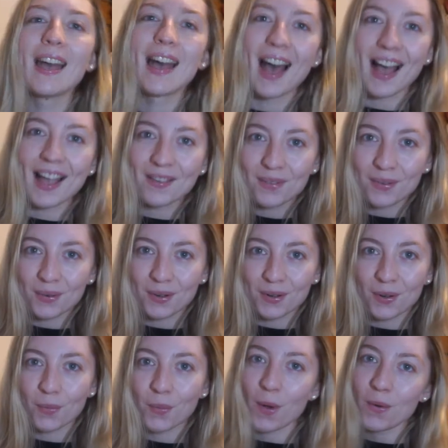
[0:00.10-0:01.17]
Hi everyone,
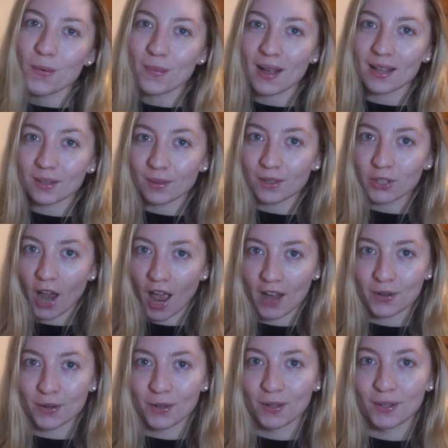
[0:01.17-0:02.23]
welcome back to my
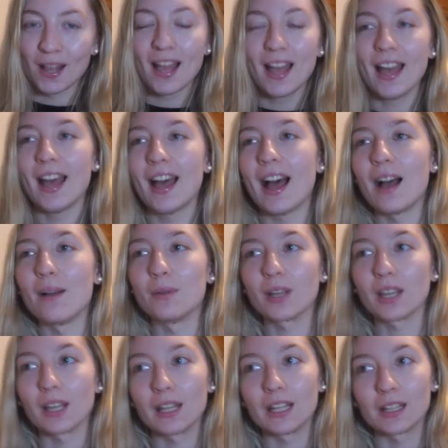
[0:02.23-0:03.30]
channel. I'm
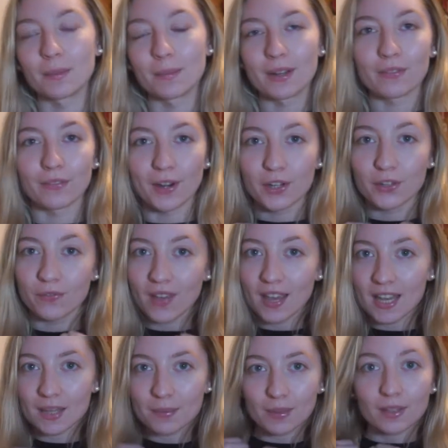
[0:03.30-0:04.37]
looking a little bit
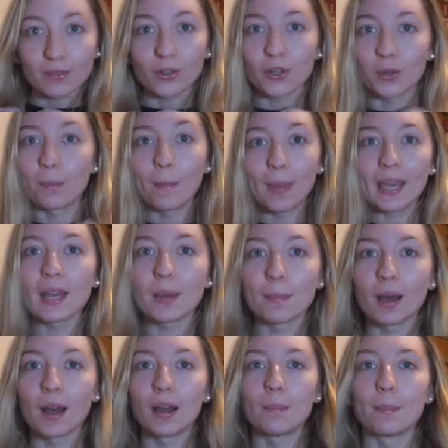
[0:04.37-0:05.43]
fresh-faced because I've got no makeup
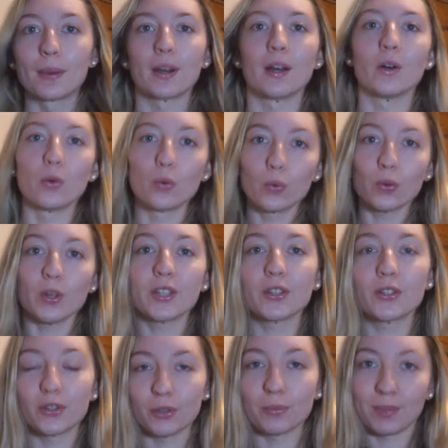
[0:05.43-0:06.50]
on, but all is
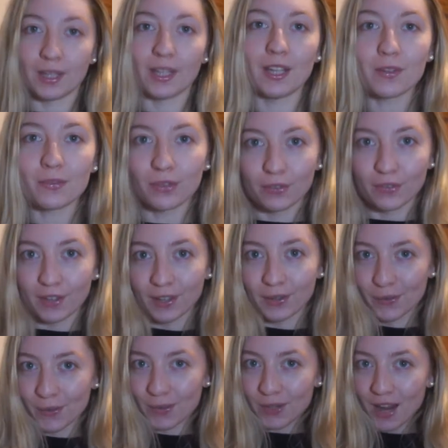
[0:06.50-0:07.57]
to be
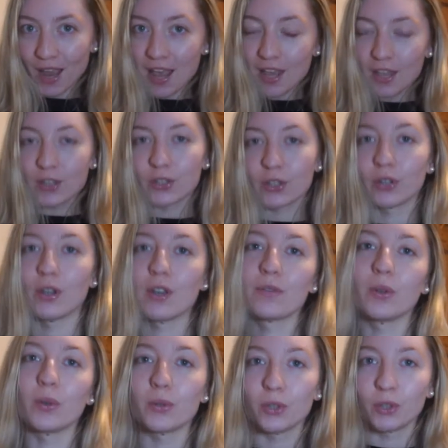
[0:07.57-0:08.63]
revealed. So if you're
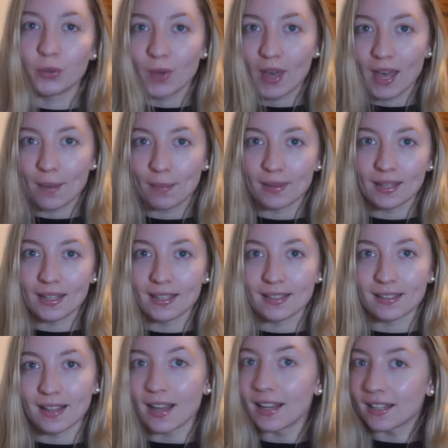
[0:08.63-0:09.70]
new here, please
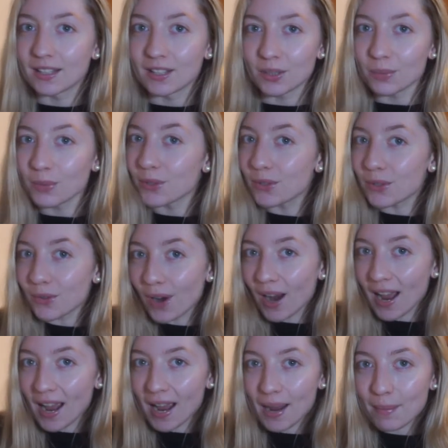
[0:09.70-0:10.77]
like and
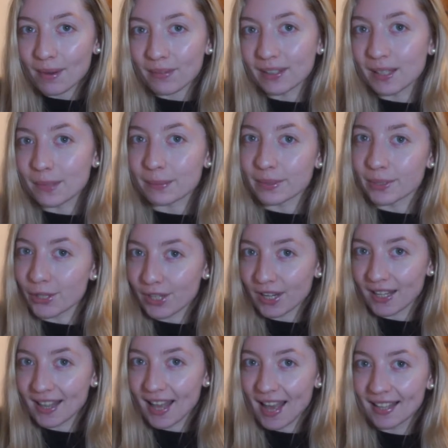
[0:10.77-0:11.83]
subscribe. I really appreciate
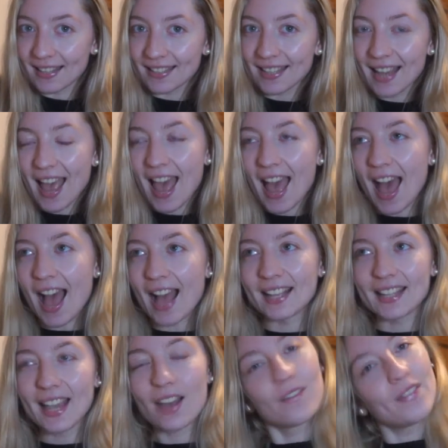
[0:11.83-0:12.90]
that. And
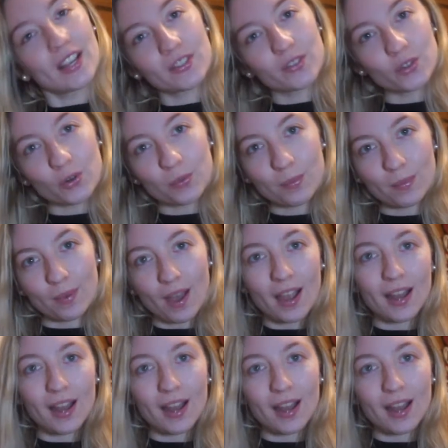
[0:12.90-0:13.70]
yeah, thanks for dropping by.